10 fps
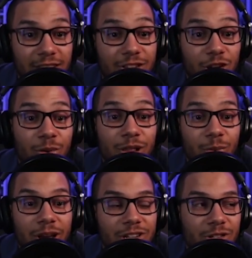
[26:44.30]
To do a
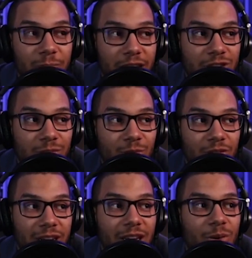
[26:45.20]
Luigi's Mansion
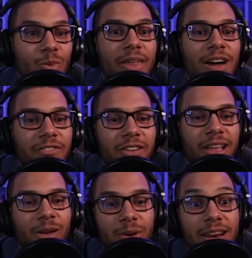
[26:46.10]
movie without
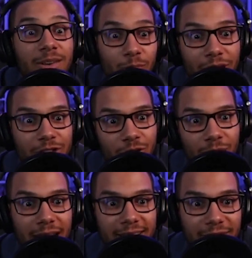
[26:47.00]
feeling like we need to
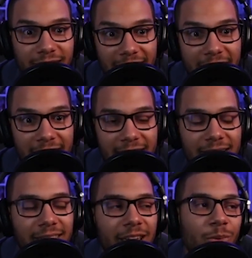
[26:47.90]
retroactively add
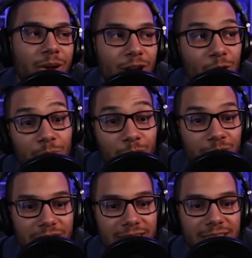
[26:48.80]
anything. We know
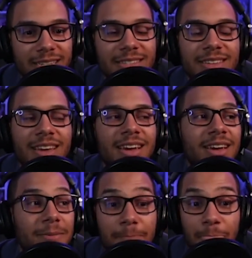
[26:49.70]
boos exist.
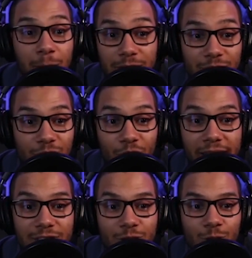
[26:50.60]
So
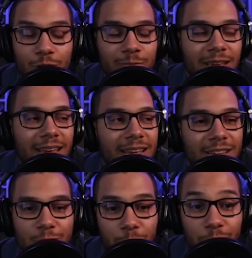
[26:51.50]
that's cool.
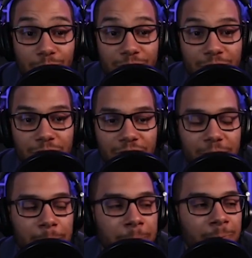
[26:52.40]
Spoilers over.